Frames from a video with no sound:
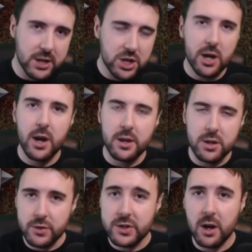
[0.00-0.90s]
each turn
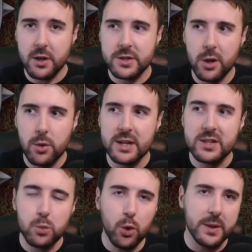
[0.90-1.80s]
and you'll start
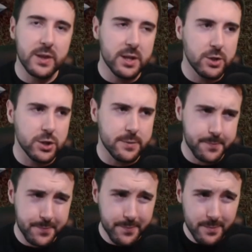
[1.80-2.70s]
slowly swarming the
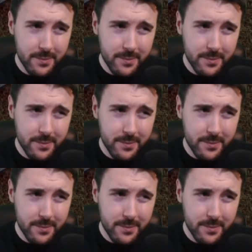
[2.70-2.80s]
dungeon.